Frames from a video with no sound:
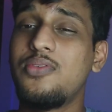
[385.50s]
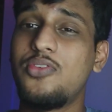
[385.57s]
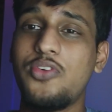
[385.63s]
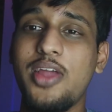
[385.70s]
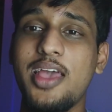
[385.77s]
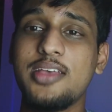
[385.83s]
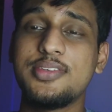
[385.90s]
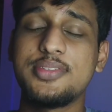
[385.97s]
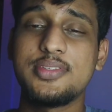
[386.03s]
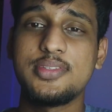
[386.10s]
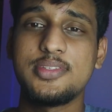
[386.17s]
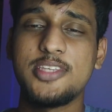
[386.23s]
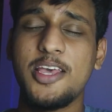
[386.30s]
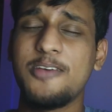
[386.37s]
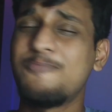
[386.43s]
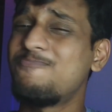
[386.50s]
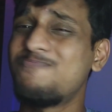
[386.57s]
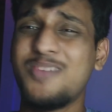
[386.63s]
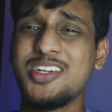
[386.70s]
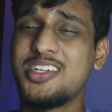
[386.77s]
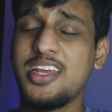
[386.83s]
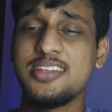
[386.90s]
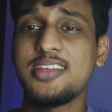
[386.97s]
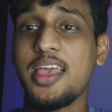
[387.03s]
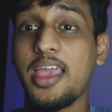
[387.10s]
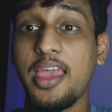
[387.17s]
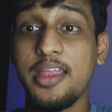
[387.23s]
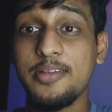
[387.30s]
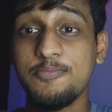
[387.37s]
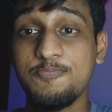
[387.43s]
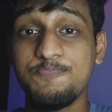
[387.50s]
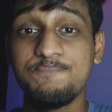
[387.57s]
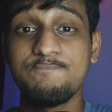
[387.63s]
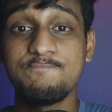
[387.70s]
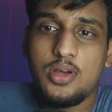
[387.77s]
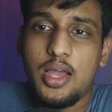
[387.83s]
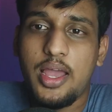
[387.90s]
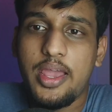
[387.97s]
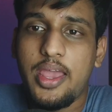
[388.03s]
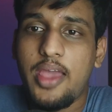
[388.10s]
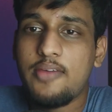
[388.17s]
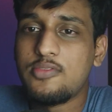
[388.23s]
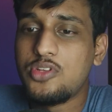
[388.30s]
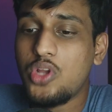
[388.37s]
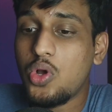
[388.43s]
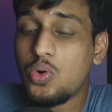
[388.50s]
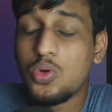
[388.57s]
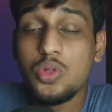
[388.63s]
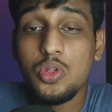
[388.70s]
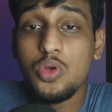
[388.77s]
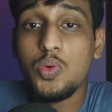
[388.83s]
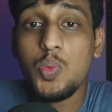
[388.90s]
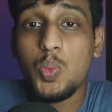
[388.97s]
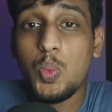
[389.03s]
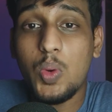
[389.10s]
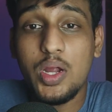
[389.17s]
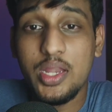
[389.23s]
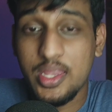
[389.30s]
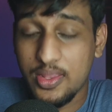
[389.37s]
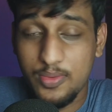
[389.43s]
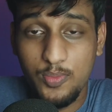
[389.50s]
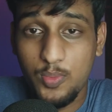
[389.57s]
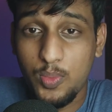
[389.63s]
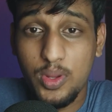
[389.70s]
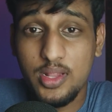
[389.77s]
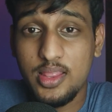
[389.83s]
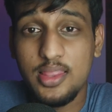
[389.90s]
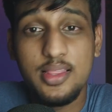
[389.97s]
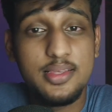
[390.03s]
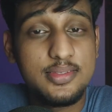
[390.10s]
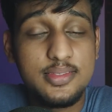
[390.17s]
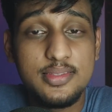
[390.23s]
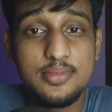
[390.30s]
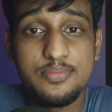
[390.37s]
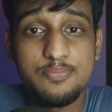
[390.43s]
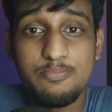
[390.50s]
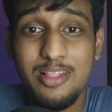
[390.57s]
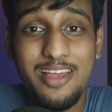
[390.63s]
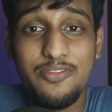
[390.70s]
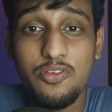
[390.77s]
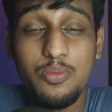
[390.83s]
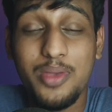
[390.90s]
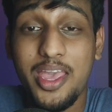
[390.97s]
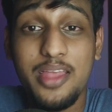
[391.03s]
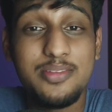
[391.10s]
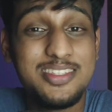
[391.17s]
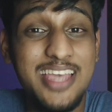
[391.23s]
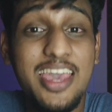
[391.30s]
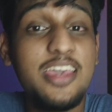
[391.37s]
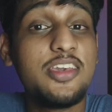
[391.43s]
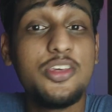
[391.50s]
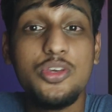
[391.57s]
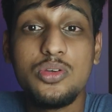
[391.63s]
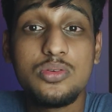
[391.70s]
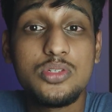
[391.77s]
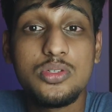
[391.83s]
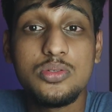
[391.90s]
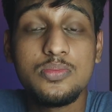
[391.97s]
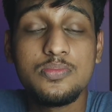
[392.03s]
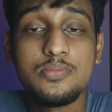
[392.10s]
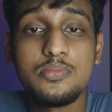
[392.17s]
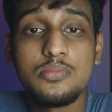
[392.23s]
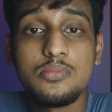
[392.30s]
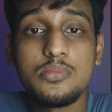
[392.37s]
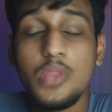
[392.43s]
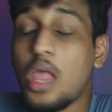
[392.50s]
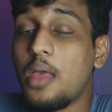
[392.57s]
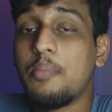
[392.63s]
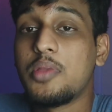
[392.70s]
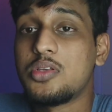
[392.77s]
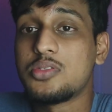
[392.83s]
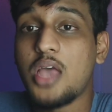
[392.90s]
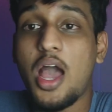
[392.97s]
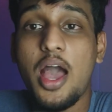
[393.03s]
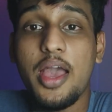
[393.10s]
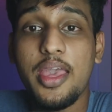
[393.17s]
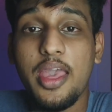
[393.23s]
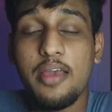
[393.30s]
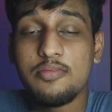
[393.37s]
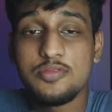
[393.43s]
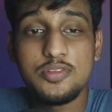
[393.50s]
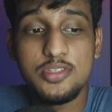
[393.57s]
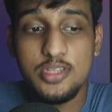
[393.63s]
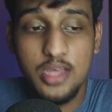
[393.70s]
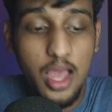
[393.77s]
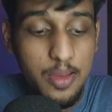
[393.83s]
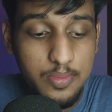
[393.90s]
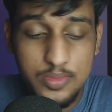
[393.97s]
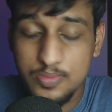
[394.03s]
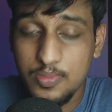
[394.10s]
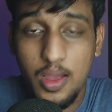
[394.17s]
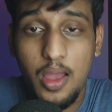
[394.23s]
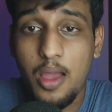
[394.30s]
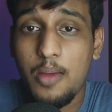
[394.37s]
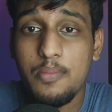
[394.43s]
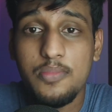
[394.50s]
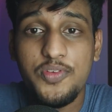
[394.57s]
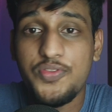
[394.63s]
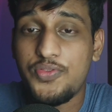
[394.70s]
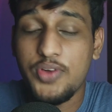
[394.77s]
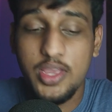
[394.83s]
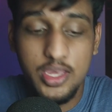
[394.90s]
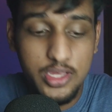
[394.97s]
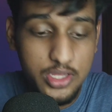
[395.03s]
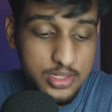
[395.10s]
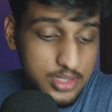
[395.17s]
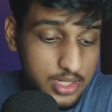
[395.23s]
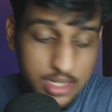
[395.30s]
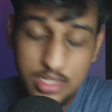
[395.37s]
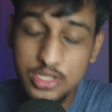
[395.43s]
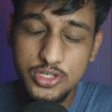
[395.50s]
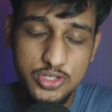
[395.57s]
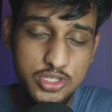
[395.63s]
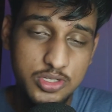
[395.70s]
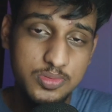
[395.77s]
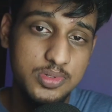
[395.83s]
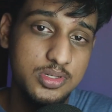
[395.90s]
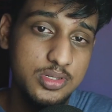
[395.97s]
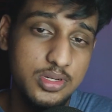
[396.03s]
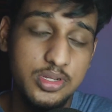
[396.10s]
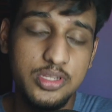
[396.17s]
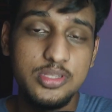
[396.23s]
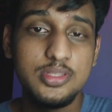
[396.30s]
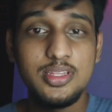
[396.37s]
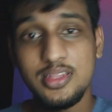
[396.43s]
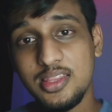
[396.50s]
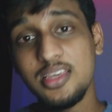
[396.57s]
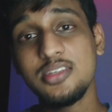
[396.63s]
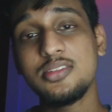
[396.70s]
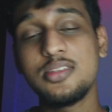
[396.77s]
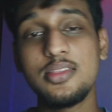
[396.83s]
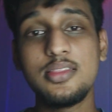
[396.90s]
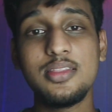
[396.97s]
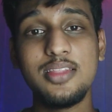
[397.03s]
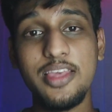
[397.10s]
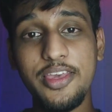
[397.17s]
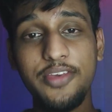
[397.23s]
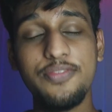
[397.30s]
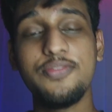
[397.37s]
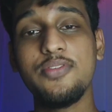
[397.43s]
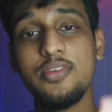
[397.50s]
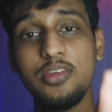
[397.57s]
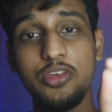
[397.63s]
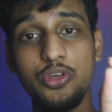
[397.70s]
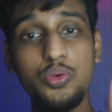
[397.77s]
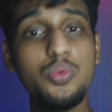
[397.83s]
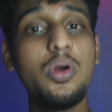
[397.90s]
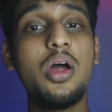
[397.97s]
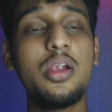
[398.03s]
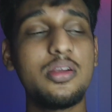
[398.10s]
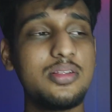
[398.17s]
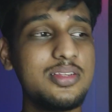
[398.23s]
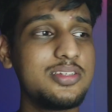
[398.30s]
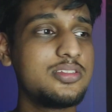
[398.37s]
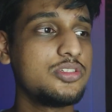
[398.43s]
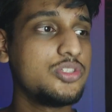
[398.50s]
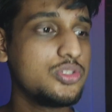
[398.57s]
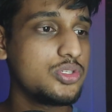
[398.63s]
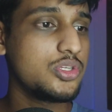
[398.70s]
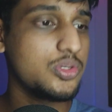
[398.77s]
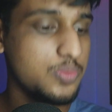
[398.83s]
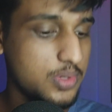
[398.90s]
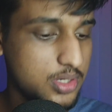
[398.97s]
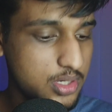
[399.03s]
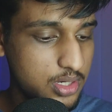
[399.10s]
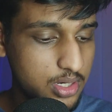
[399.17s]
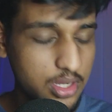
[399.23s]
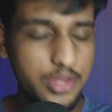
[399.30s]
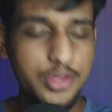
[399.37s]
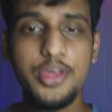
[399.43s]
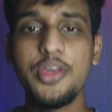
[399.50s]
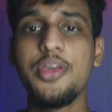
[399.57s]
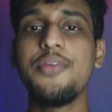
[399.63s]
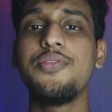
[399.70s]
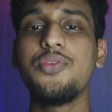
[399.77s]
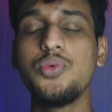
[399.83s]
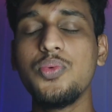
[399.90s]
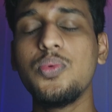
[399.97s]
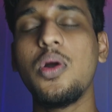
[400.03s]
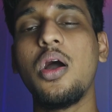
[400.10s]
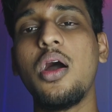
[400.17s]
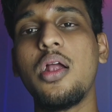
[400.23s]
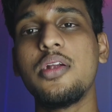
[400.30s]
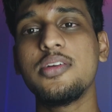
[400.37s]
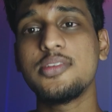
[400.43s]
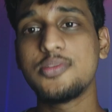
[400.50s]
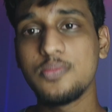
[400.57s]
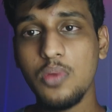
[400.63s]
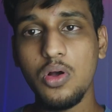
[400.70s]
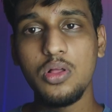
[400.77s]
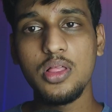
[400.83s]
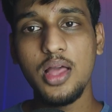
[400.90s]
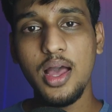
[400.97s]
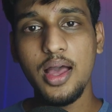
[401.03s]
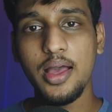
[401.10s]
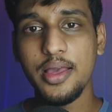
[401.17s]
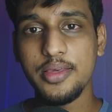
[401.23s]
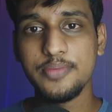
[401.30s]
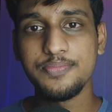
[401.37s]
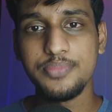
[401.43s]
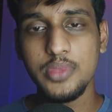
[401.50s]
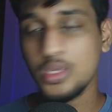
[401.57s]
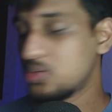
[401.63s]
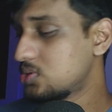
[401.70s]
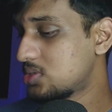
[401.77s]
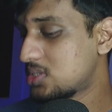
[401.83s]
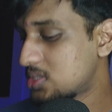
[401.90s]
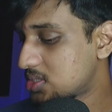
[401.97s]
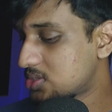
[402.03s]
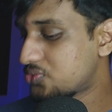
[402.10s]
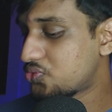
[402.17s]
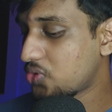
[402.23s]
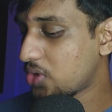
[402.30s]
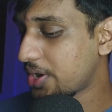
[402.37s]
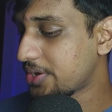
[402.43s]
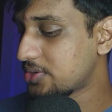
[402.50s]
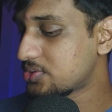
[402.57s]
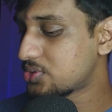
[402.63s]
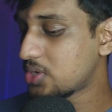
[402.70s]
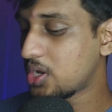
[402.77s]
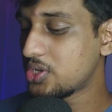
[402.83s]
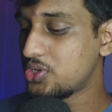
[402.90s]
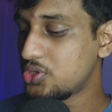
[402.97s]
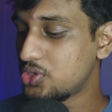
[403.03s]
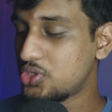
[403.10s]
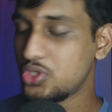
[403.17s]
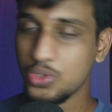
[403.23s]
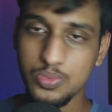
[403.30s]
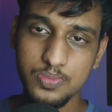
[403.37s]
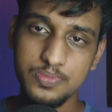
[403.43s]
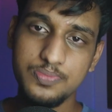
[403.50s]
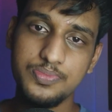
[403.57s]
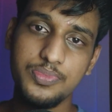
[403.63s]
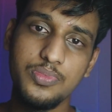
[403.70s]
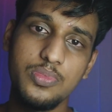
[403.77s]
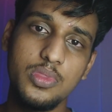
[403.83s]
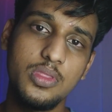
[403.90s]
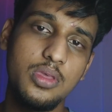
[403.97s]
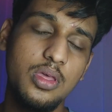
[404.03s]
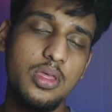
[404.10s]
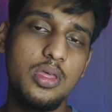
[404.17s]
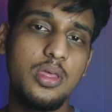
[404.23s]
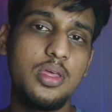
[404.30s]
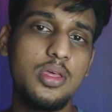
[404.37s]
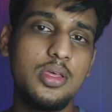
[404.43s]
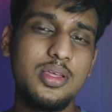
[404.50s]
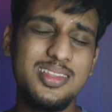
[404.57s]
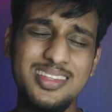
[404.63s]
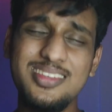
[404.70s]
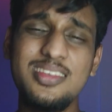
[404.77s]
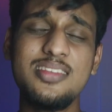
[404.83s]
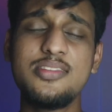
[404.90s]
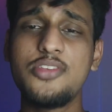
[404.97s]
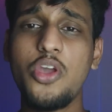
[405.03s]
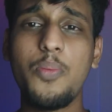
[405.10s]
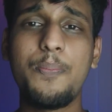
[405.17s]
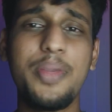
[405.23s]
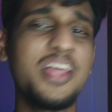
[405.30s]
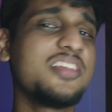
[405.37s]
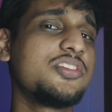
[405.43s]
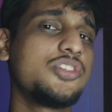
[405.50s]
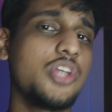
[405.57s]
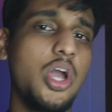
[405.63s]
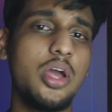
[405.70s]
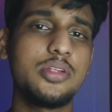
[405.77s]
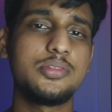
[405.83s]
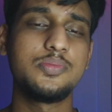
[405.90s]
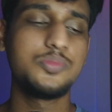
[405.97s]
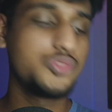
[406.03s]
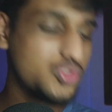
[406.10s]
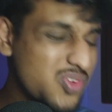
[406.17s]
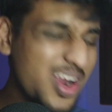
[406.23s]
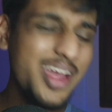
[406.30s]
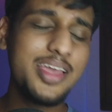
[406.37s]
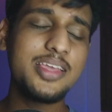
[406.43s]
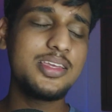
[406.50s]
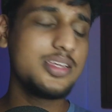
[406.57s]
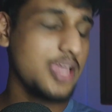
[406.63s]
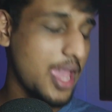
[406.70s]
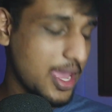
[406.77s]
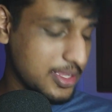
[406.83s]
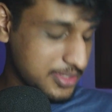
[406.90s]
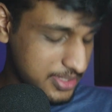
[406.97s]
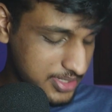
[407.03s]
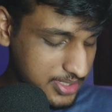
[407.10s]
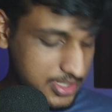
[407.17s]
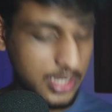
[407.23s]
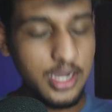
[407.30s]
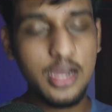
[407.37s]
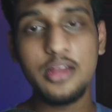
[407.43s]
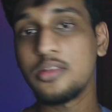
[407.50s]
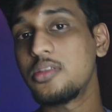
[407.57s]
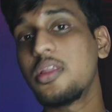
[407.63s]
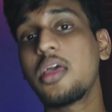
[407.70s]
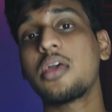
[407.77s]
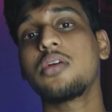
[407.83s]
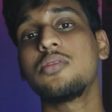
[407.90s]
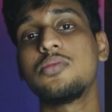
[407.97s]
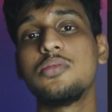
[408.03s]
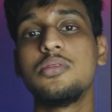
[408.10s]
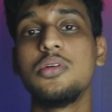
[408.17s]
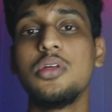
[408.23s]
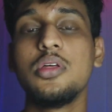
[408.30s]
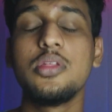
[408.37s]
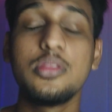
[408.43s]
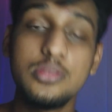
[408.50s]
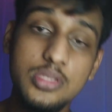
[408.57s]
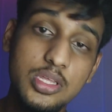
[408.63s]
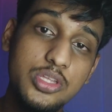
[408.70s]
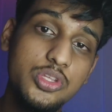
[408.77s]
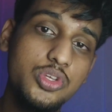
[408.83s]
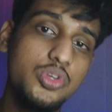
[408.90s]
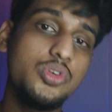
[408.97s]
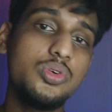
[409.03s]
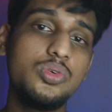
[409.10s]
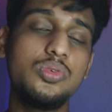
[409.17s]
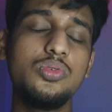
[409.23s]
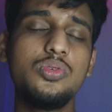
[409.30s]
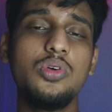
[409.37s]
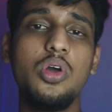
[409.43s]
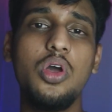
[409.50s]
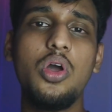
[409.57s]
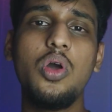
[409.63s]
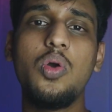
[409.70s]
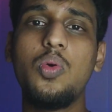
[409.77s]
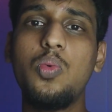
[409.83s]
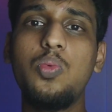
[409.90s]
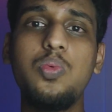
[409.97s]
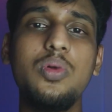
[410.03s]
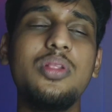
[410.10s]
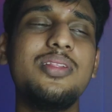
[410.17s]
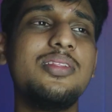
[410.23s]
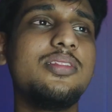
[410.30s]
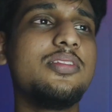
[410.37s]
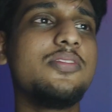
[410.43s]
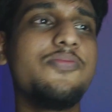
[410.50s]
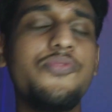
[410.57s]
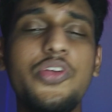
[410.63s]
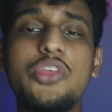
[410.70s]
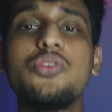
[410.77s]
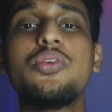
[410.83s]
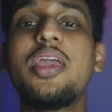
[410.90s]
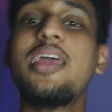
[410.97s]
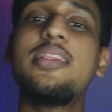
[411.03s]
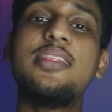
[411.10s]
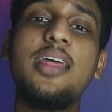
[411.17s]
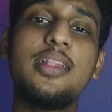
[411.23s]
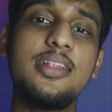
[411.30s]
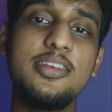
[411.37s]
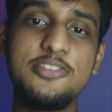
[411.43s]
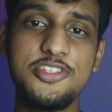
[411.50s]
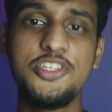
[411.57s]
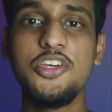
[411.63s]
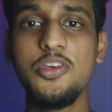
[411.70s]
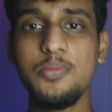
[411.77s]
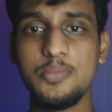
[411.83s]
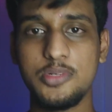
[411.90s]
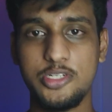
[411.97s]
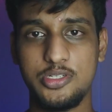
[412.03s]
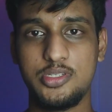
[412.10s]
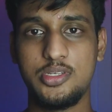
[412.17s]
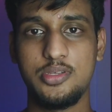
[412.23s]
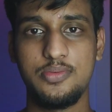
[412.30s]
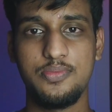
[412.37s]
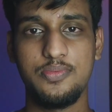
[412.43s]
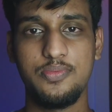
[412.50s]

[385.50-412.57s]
as much as I can. I have no clue what this platform can take you to, because I'm a freaking little YouTuber. The things, if you are a little YouTuber, if you are a small guy who's trying to start YouTube, this is your best shot. Try and start now. Then you will, when you get that achievement,